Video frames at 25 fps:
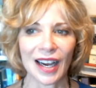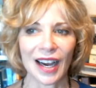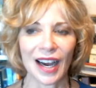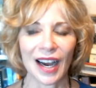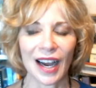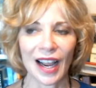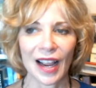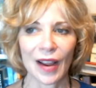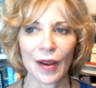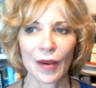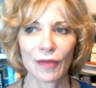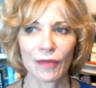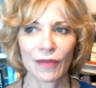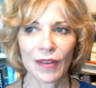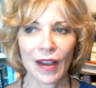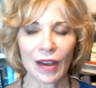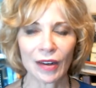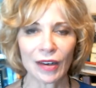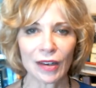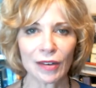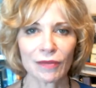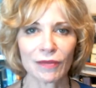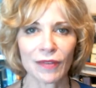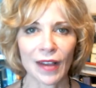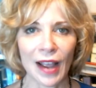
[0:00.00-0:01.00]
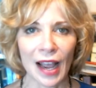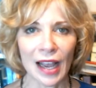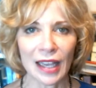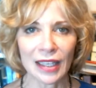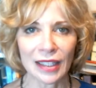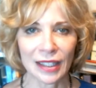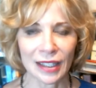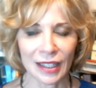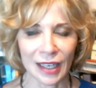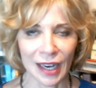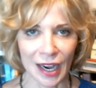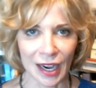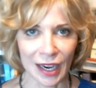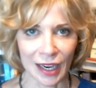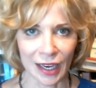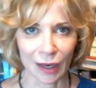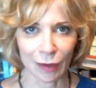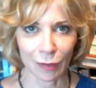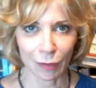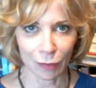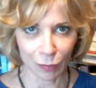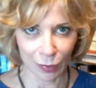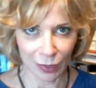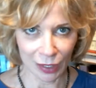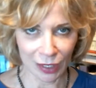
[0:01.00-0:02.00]
I found it
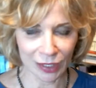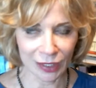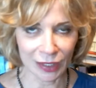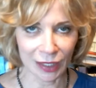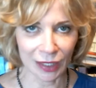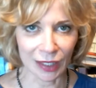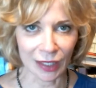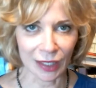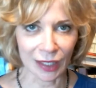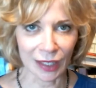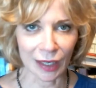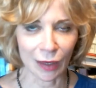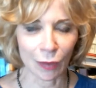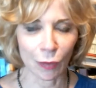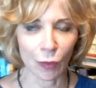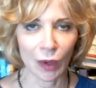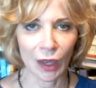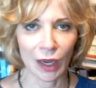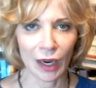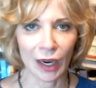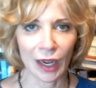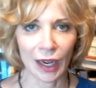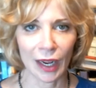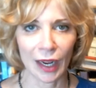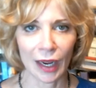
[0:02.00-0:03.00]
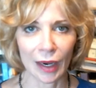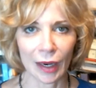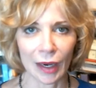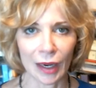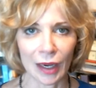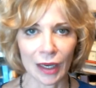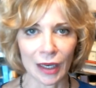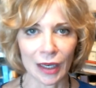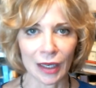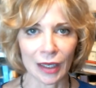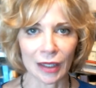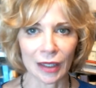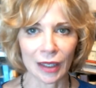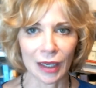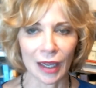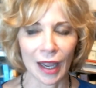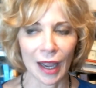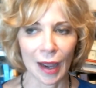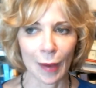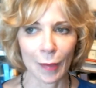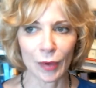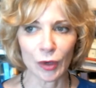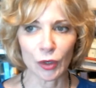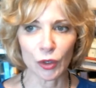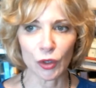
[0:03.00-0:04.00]
fascinating recently when I
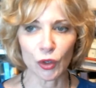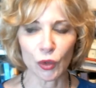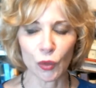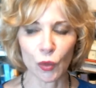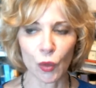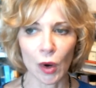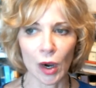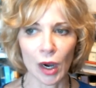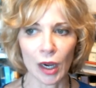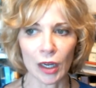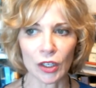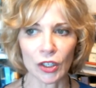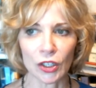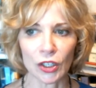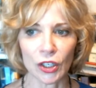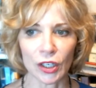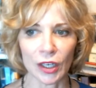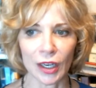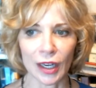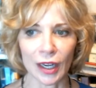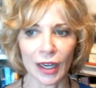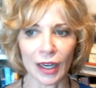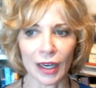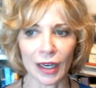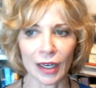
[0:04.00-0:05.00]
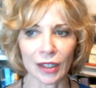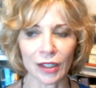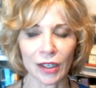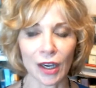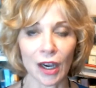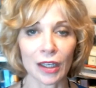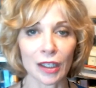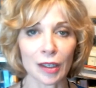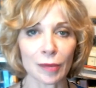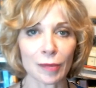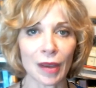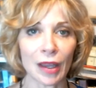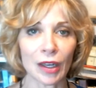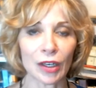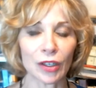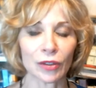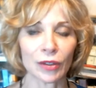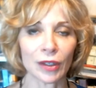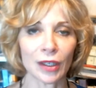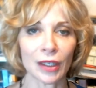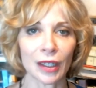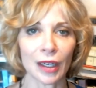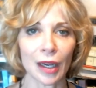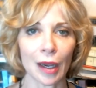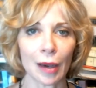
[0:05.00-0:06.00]
happened to watch a
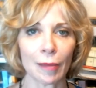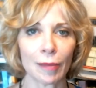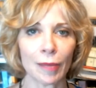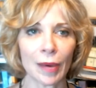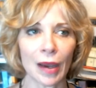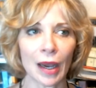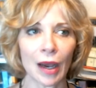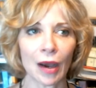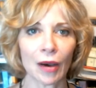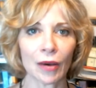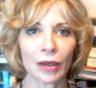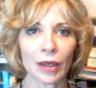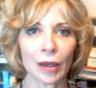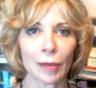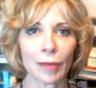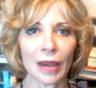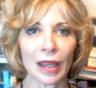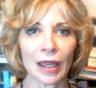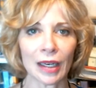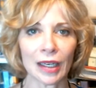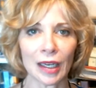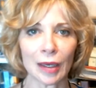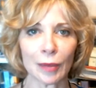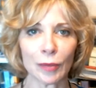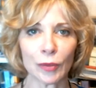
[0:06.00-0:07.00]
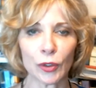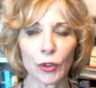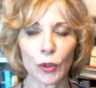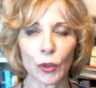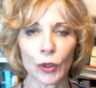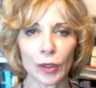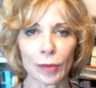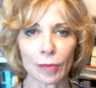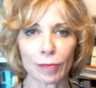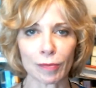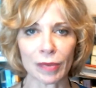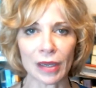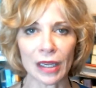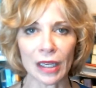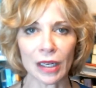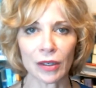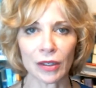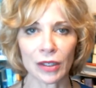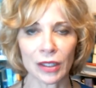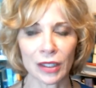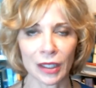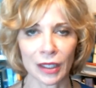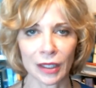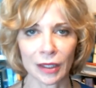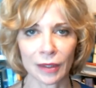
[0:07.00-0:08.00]
documentary about a man named Jordan
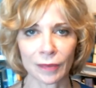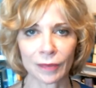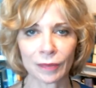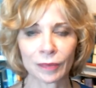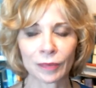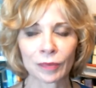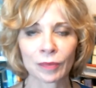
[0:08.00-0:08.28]
Peterson,